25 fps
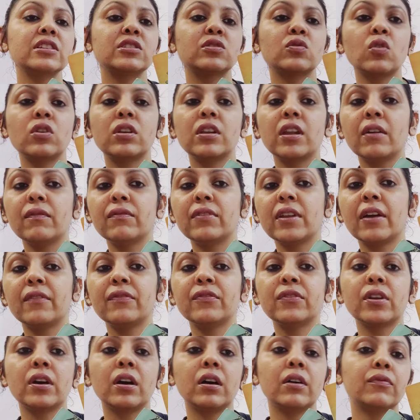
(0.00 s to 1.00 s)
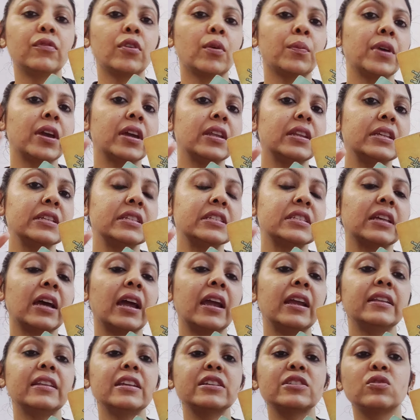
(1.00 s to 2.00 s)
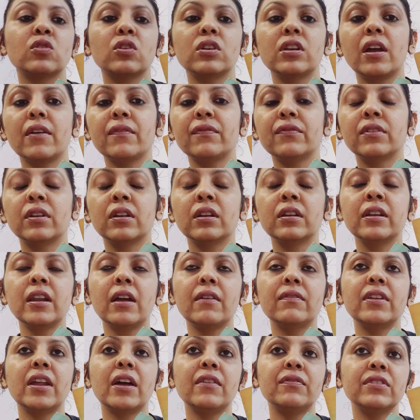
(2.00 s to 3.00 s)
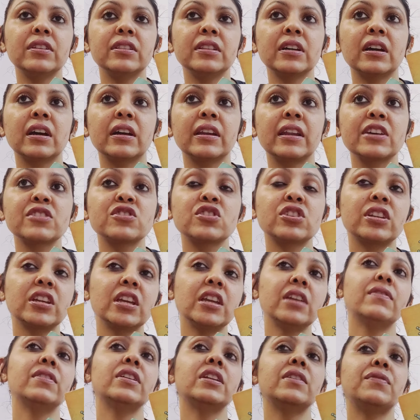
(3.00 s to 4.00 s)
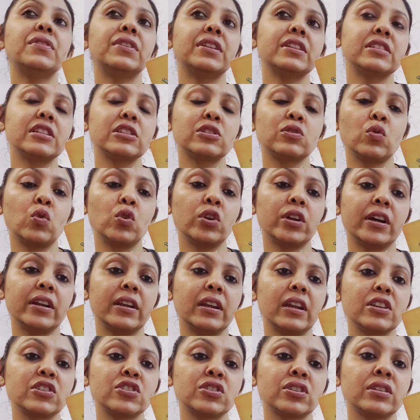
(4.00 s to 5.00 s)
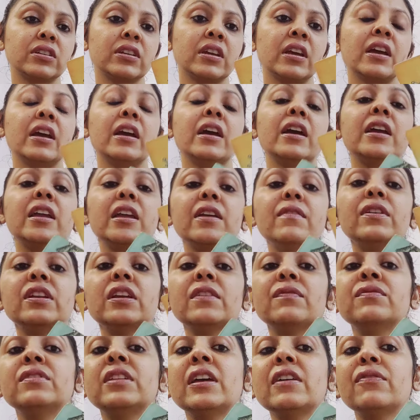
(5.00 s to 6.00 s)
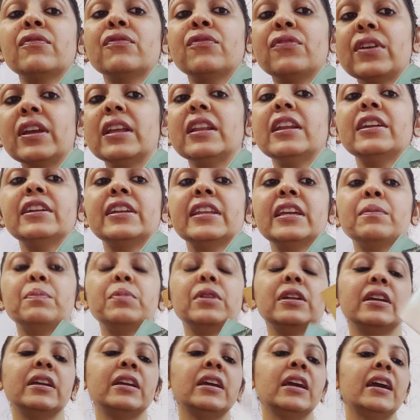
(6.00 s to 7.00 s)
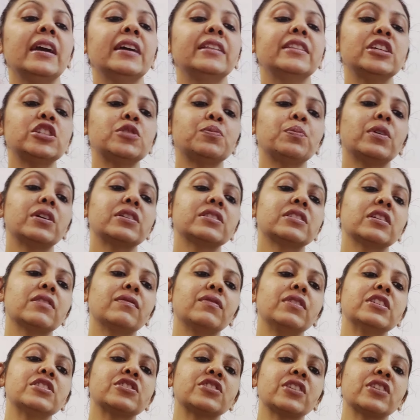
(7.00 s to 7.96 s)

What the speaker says: there's no love left from Aries side, there's no love left in the connection. Even if it is a soul connection, even if they feel it deeply, this person will